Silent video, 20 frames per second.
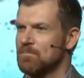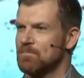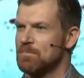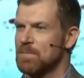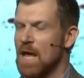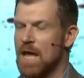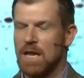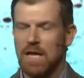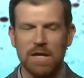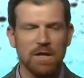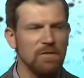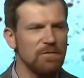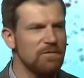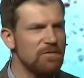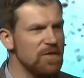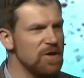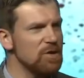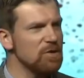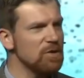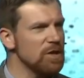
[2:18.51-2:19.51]
And it can
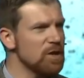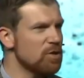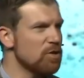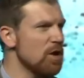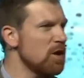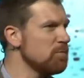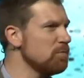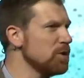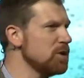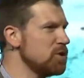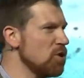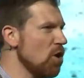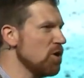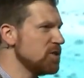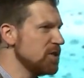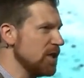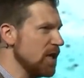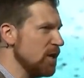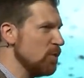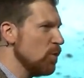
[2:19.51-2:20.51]
feel incredibly
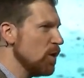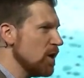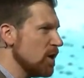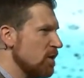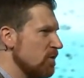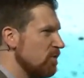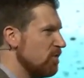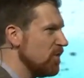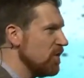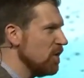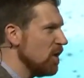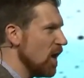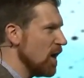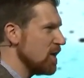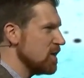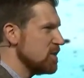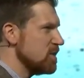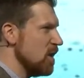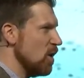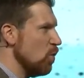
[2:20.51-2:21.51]
daunting. And what it can feel like
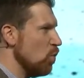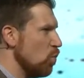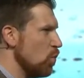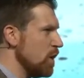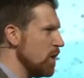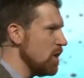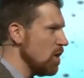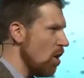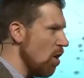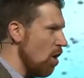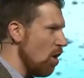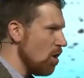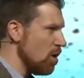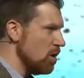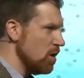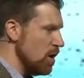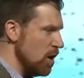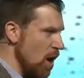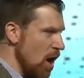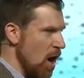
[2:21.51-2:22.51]
is that we are
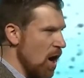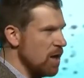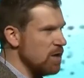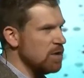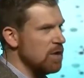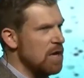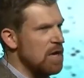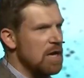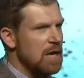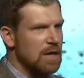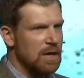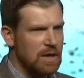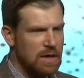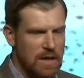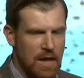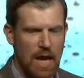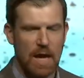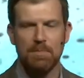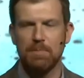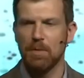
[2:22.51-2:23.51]
not
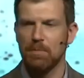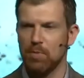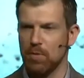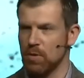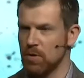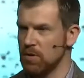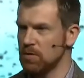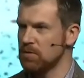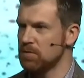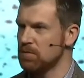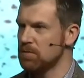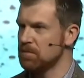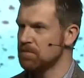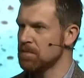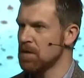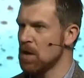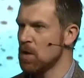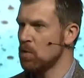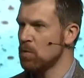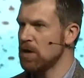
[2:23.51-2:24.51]
capable.
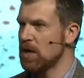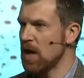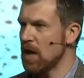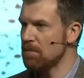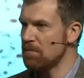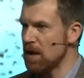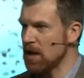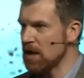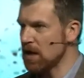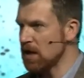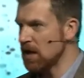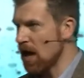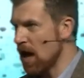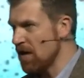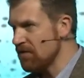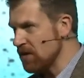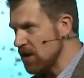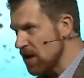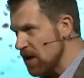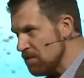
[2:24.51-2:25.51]
We can't make any kind
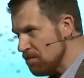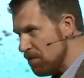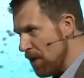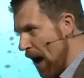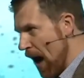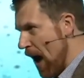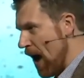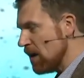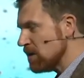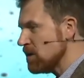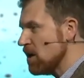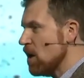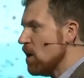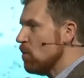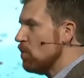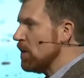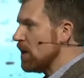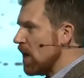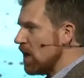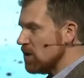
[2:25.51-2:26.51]
of an impact.
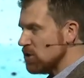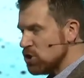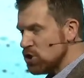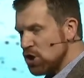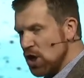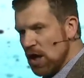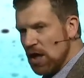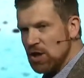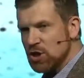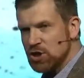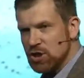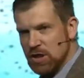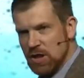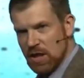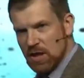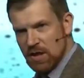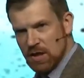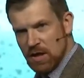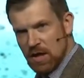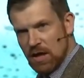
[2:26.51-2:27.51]
We can't change
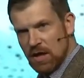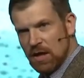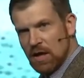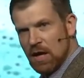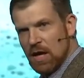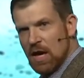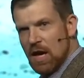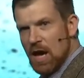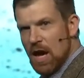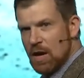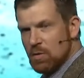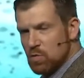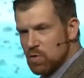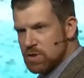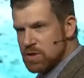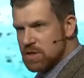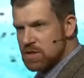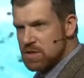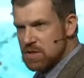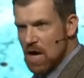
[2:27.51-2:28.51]
anything, and we're
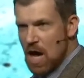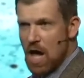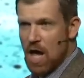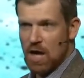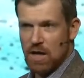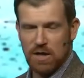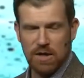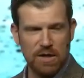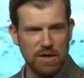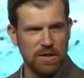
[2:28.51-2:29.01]
stuck.